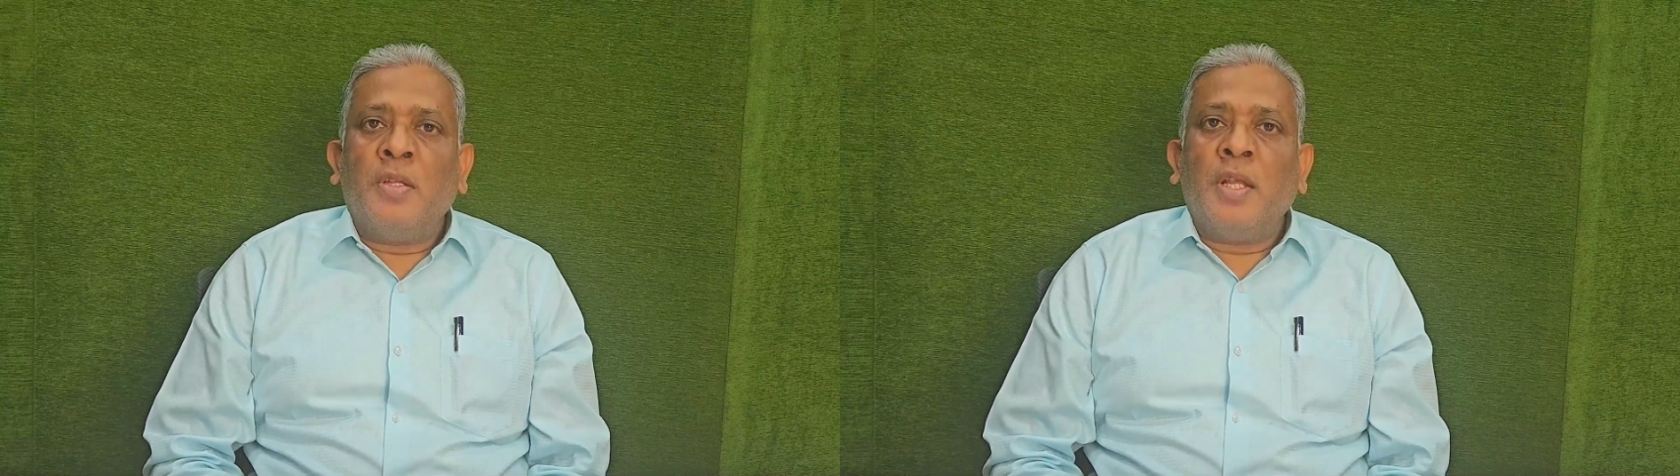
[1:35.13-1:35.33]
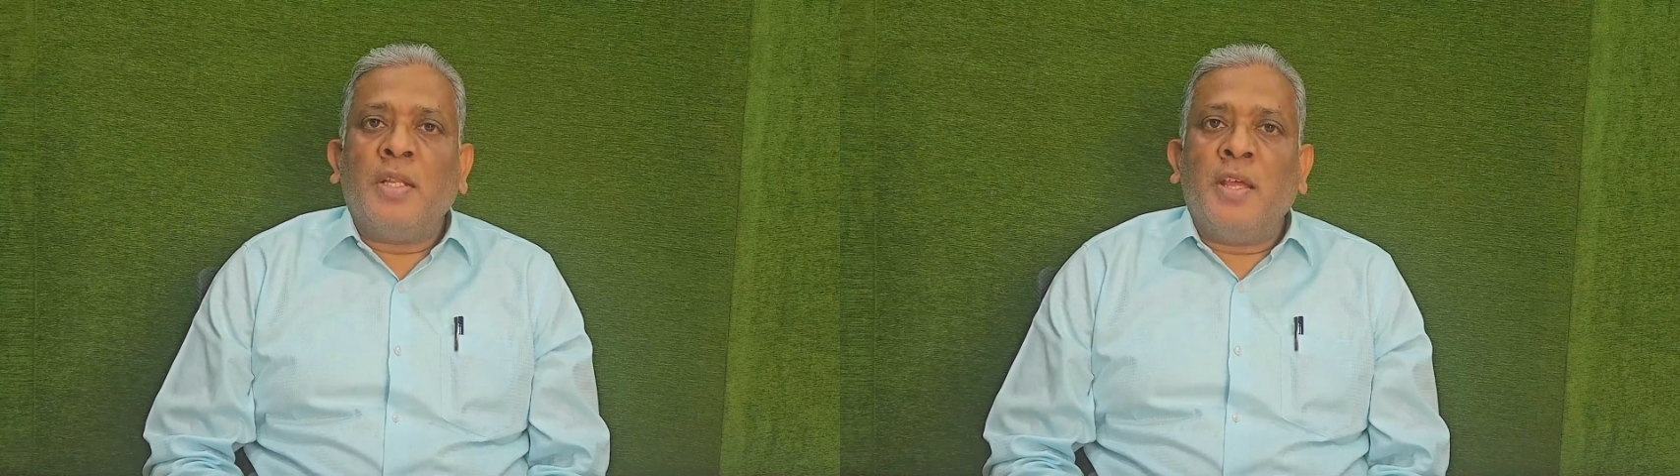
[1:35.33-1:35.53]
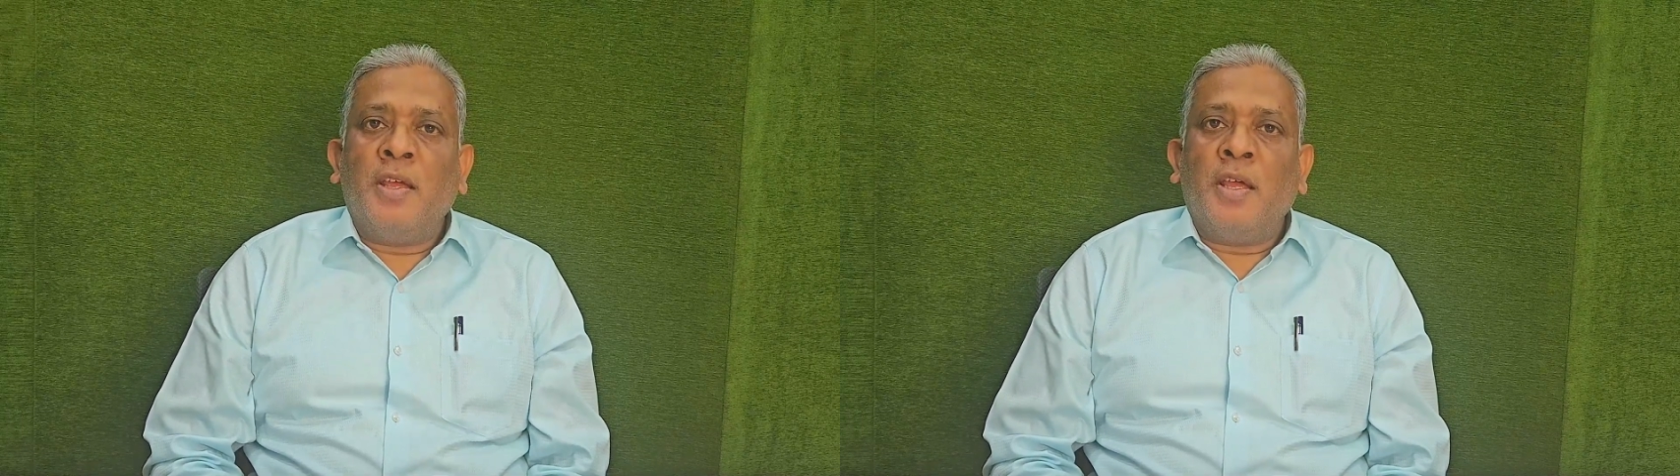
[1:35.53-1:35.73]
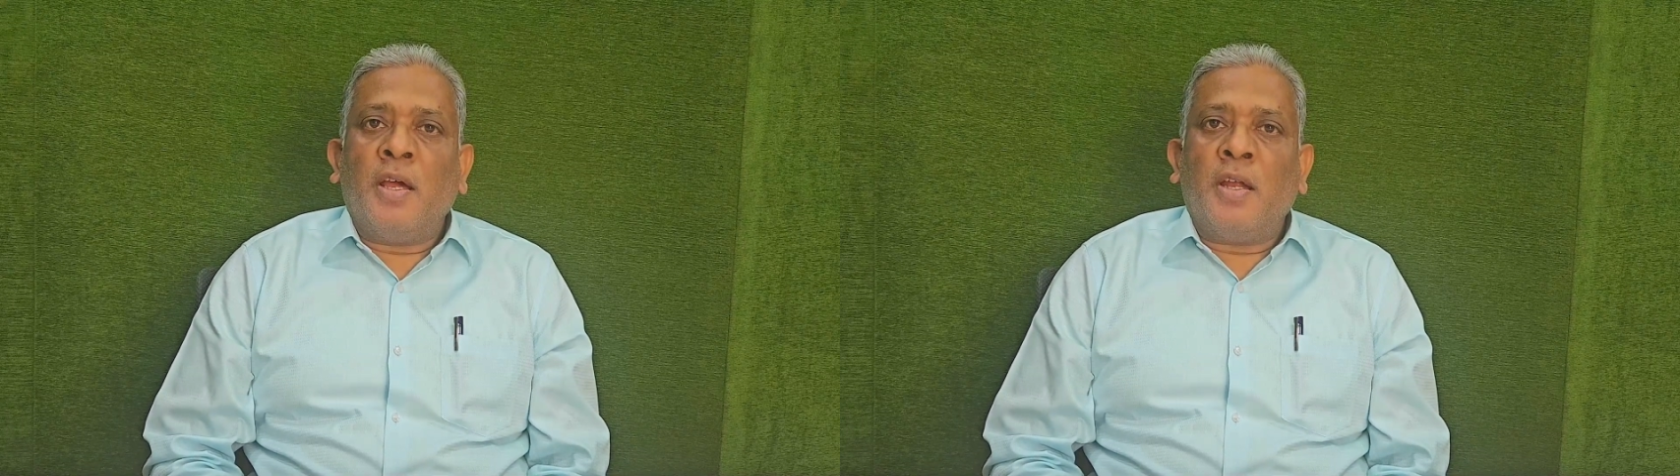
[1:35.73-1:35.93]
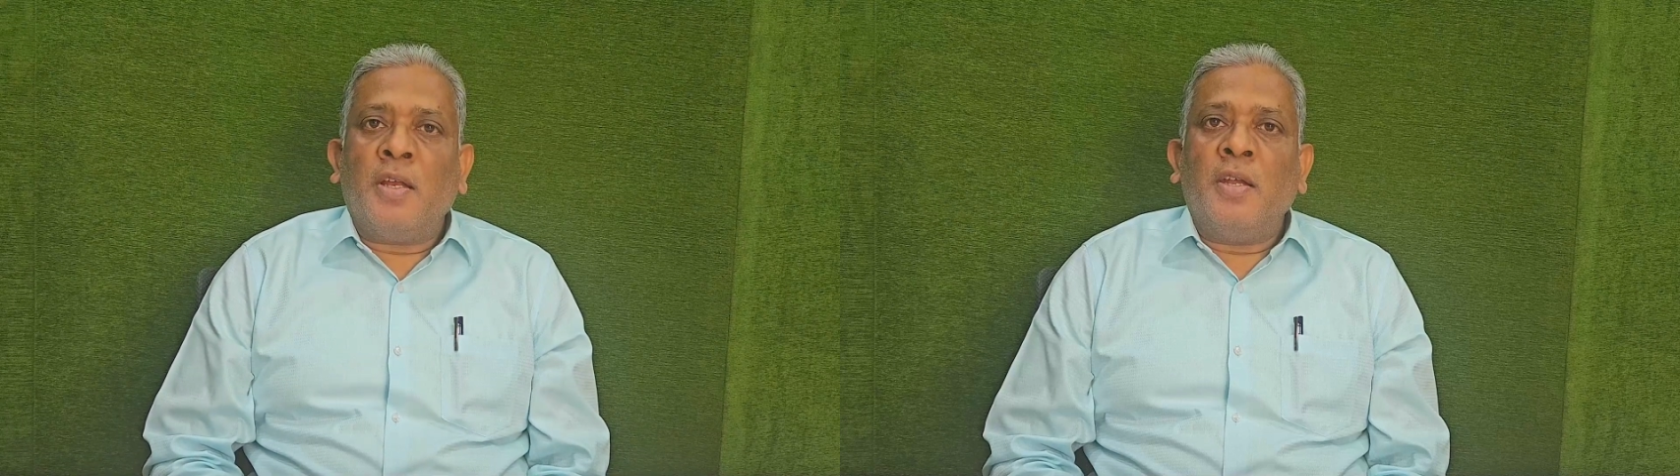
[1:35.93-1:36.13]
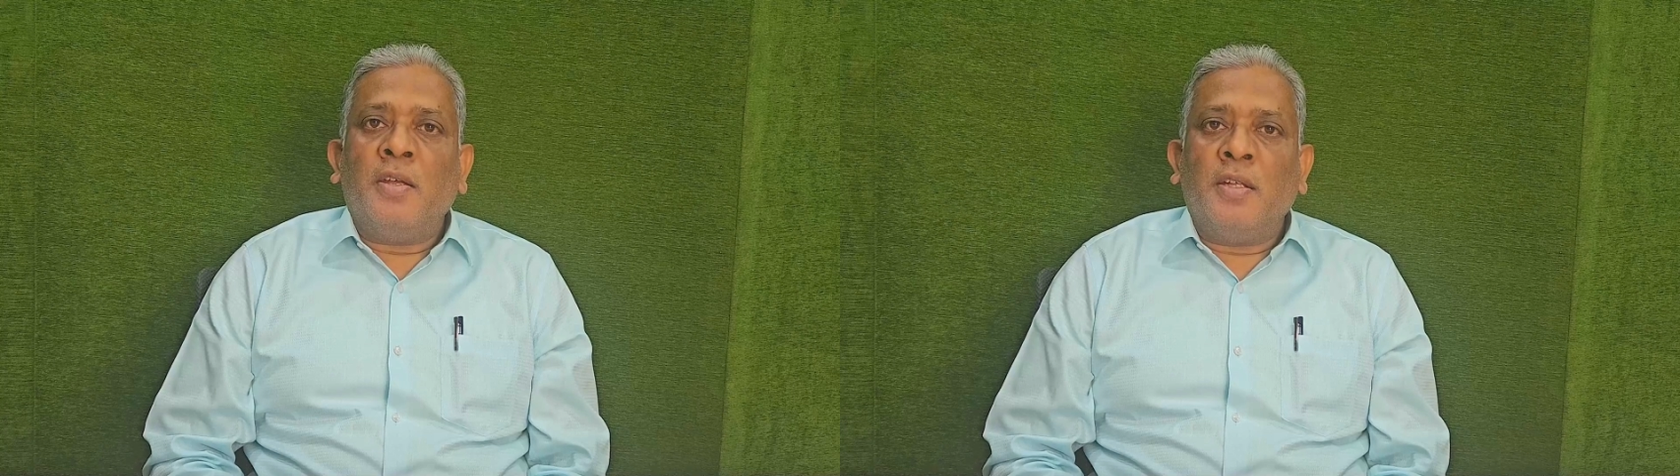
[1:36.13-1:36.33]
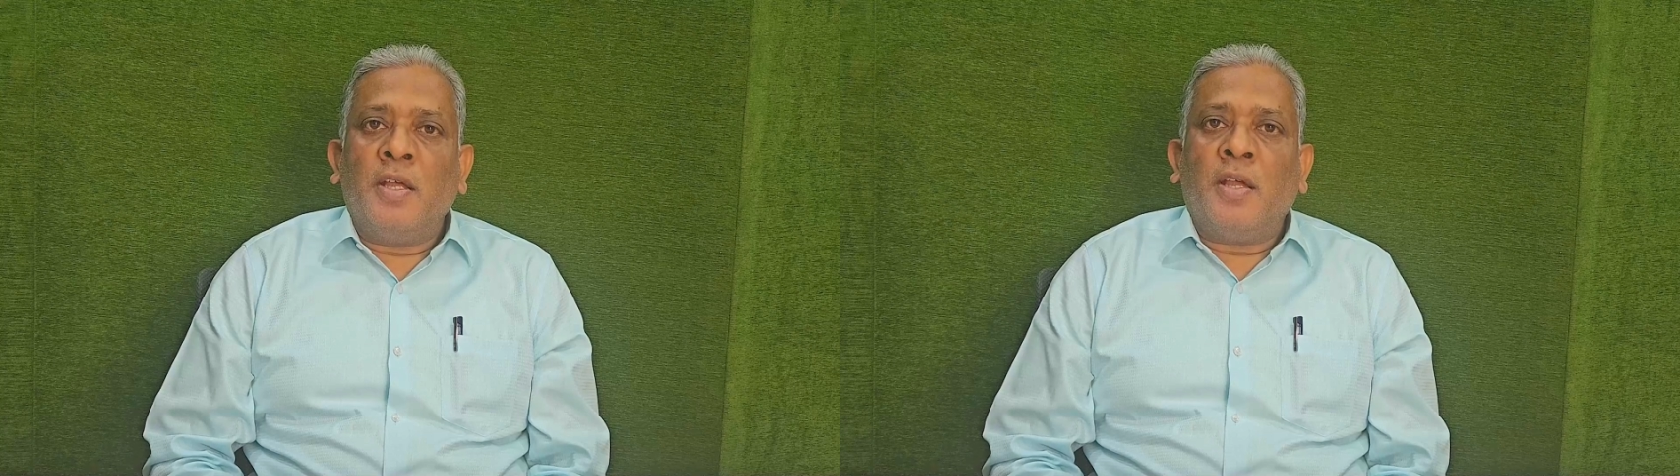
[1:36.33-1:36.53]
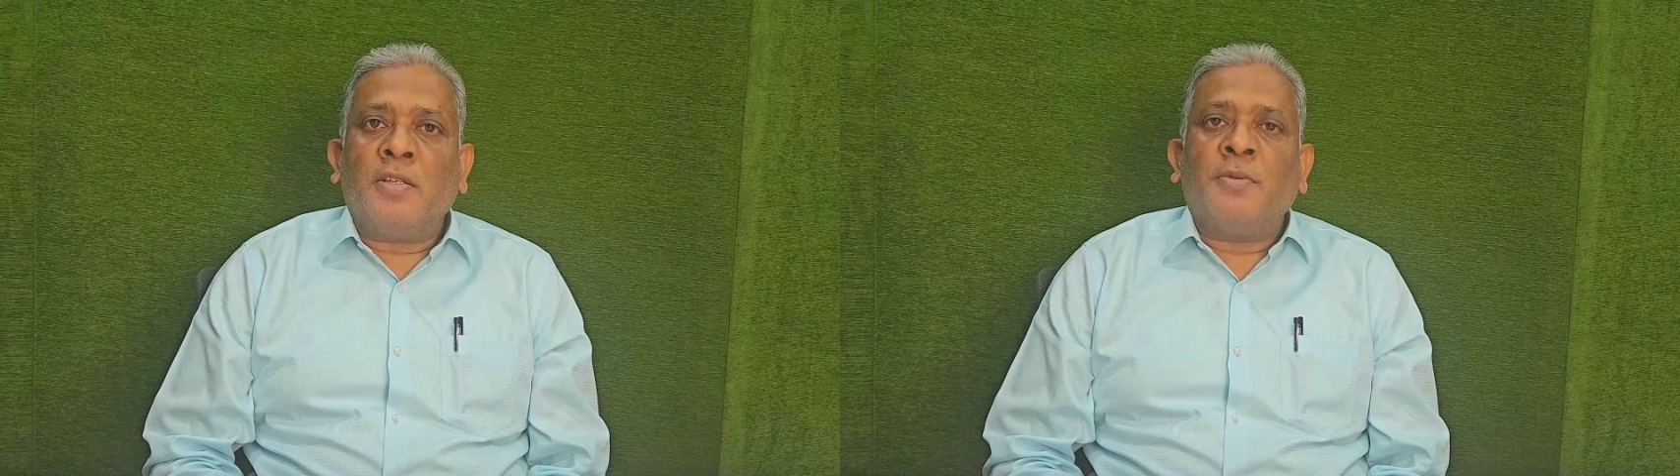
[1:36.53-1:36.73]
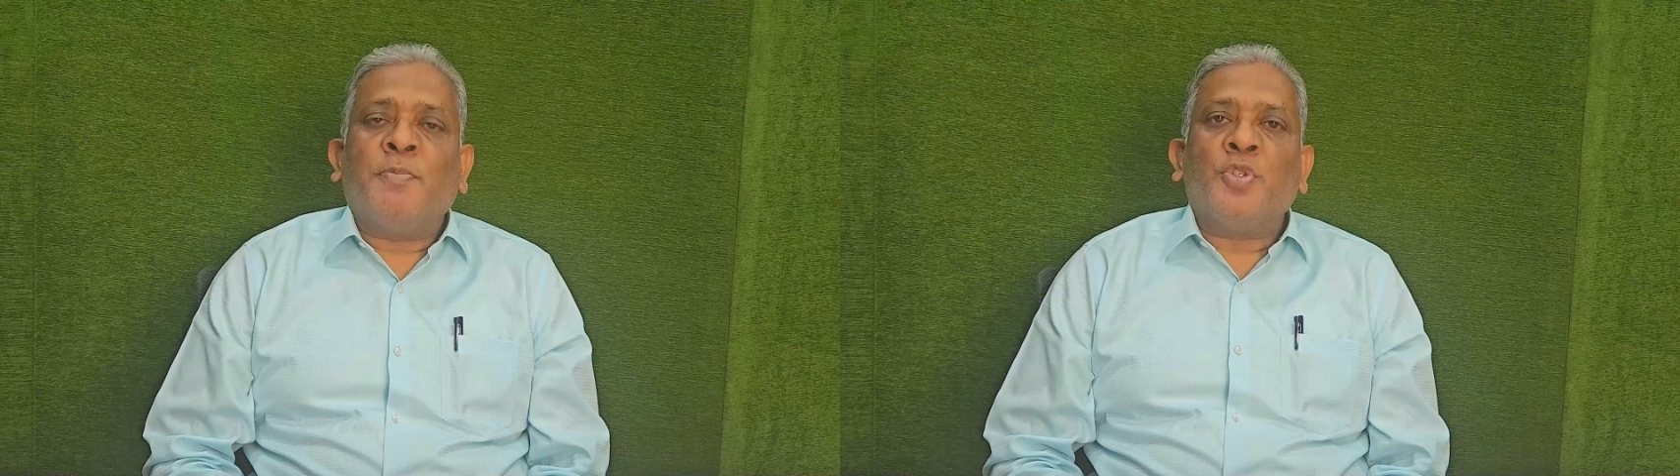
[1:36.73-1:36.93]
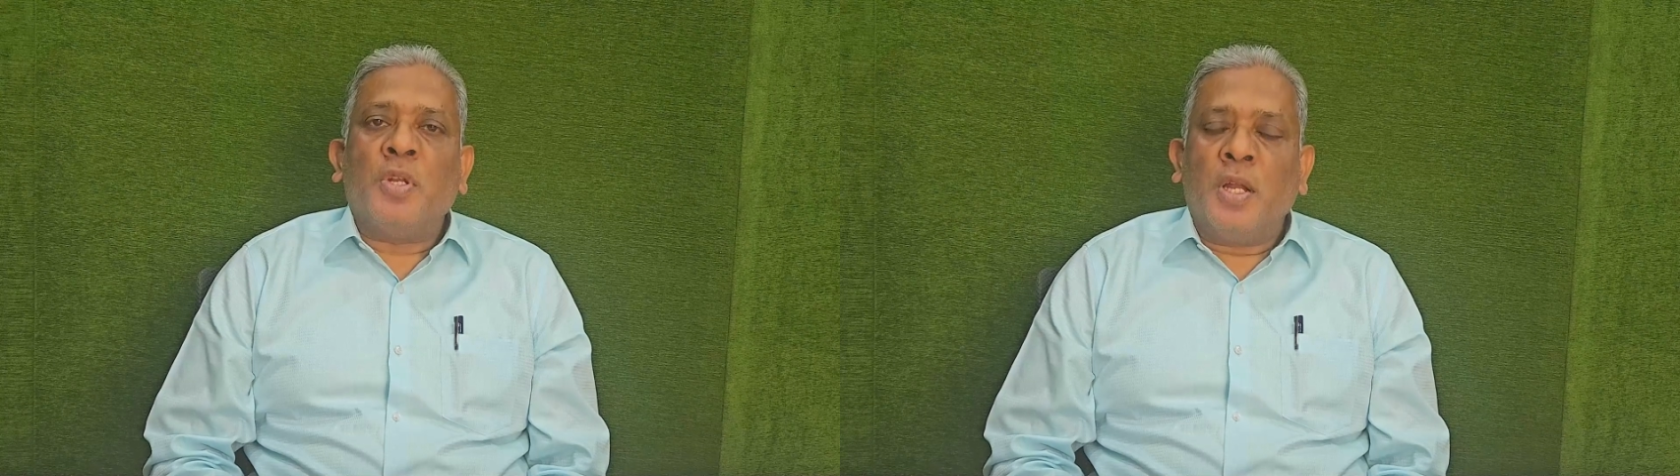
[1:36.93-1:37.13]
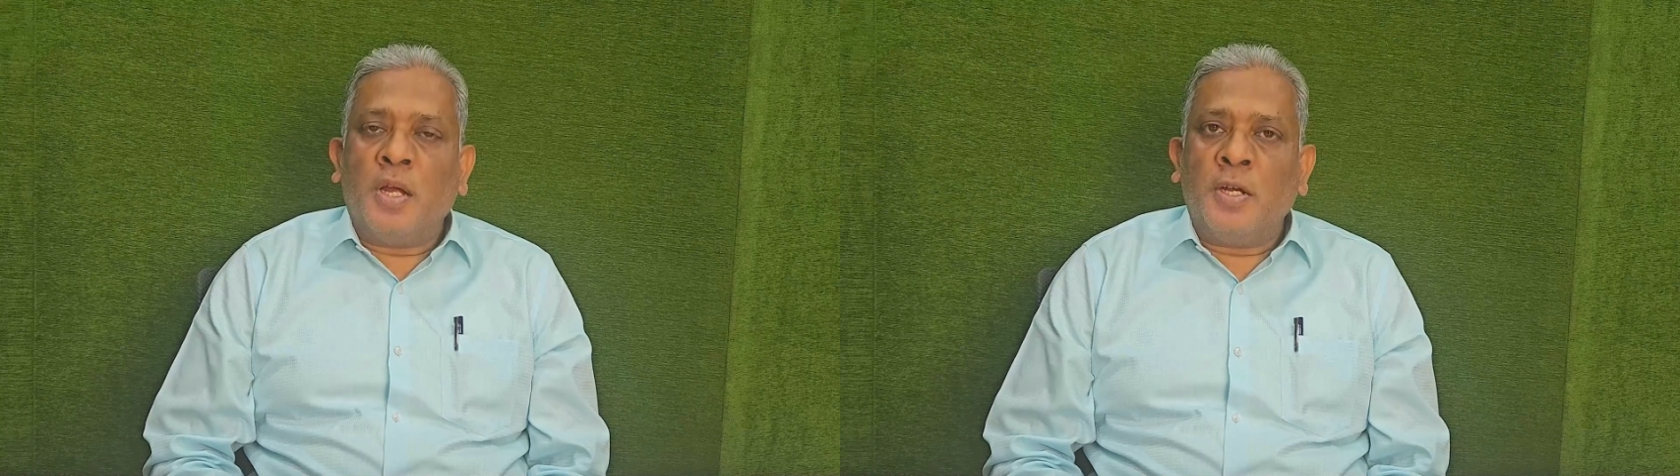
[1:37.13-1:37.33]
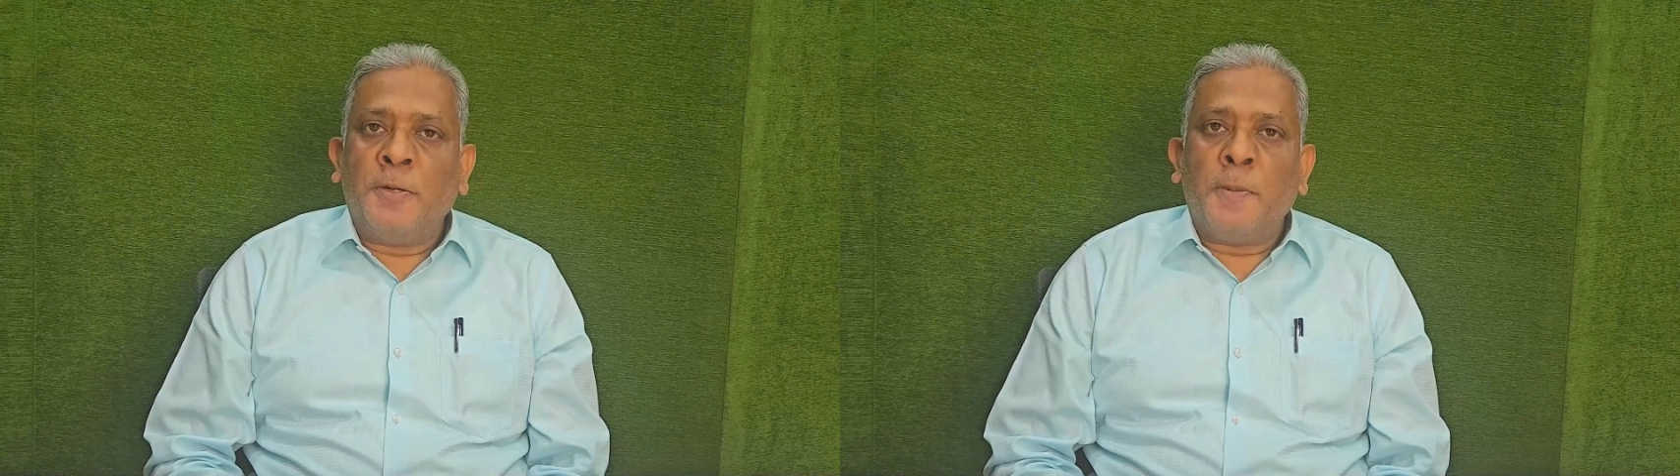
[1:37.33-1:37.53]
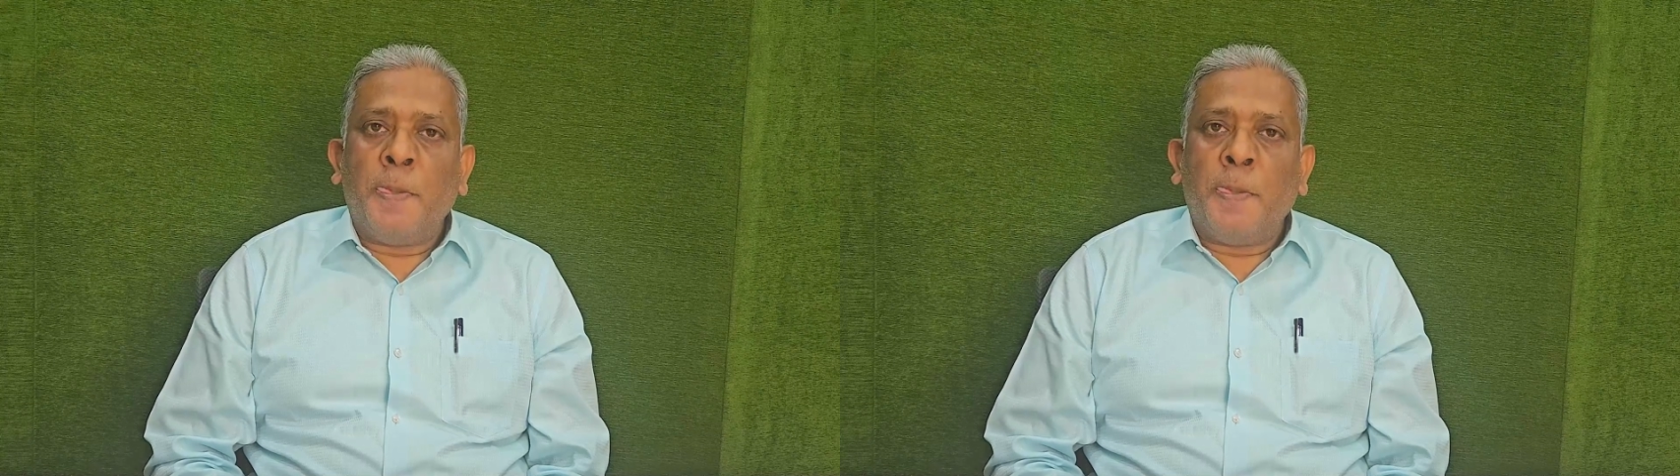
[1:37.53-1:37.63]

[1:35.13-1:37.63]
that they are supposed to learn.